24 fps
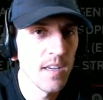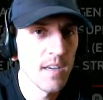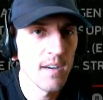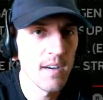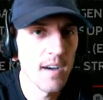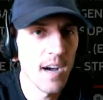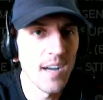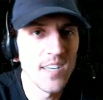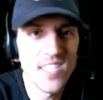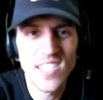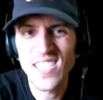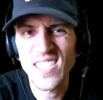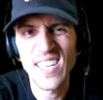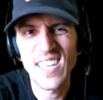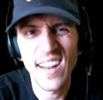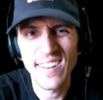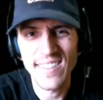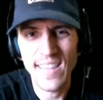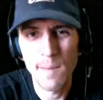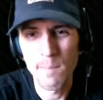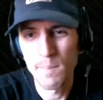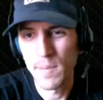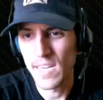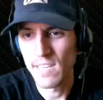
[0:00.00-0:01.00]
I just not
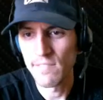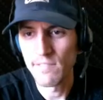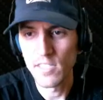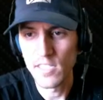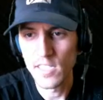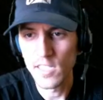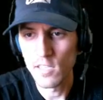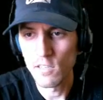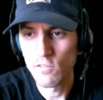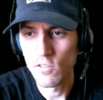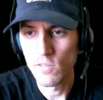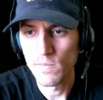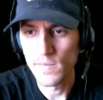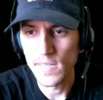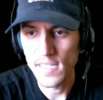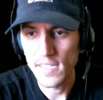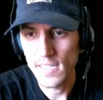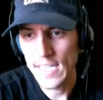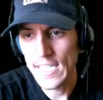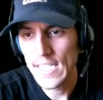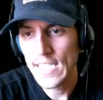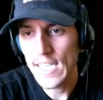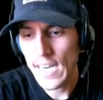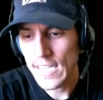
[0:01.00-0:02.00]
that big of a deal for me.
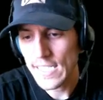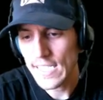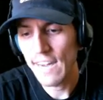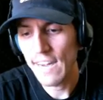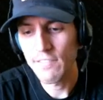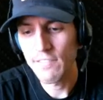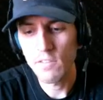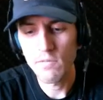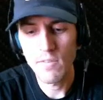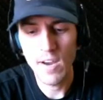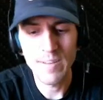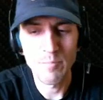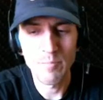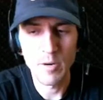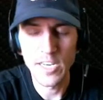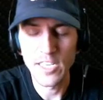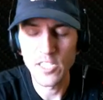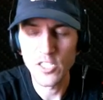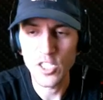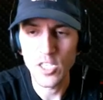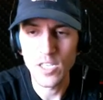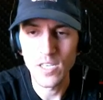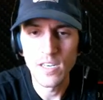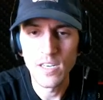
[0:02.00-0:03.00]
It does have the
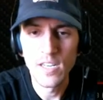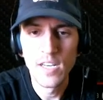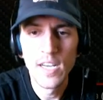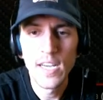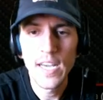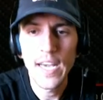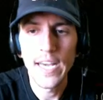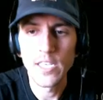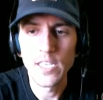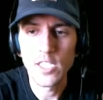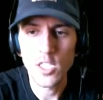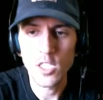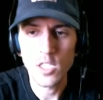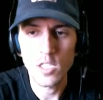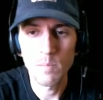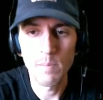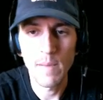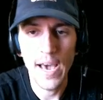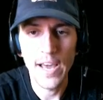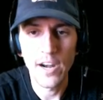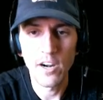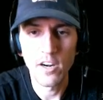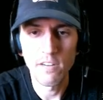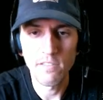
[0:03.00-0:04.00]
vibration. It's just a
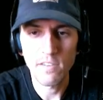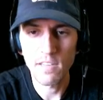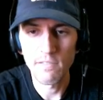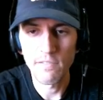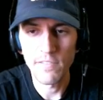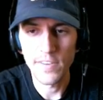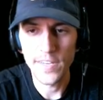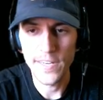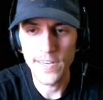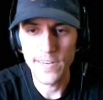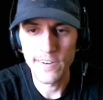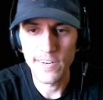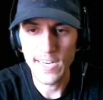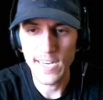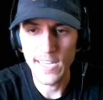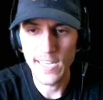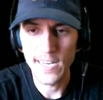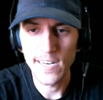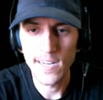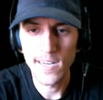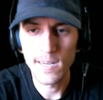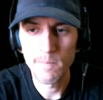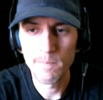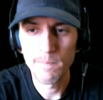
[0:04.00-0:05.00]
matter of configuring it
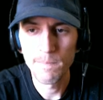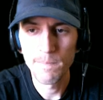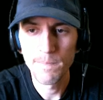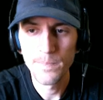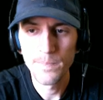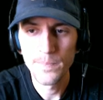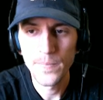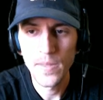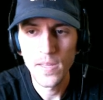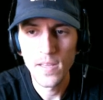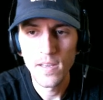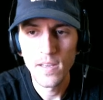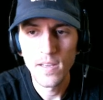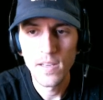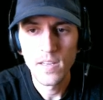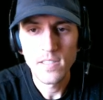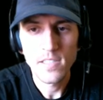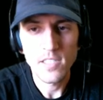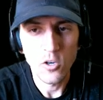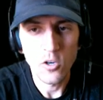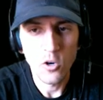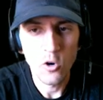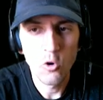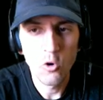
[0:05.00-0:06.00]
up.
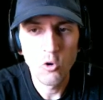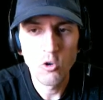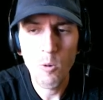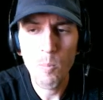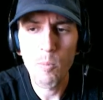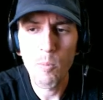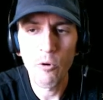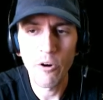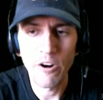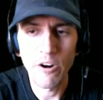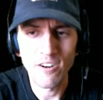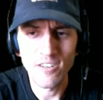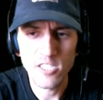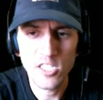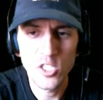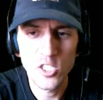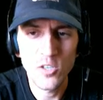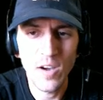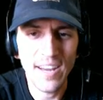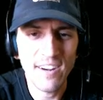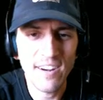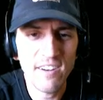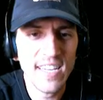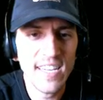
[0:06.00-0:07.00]
So Cool Borders two.
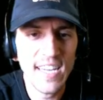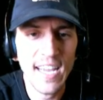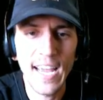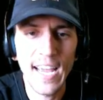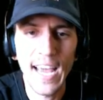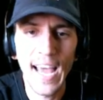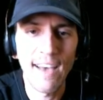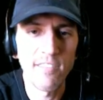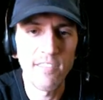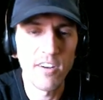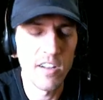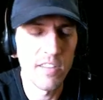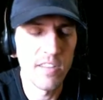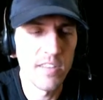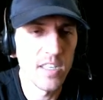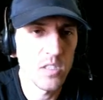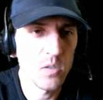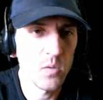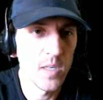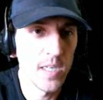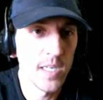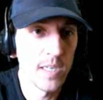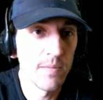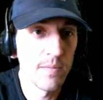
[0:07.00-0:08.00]
I don't think I have it on this
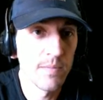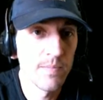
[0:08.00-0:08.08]
one.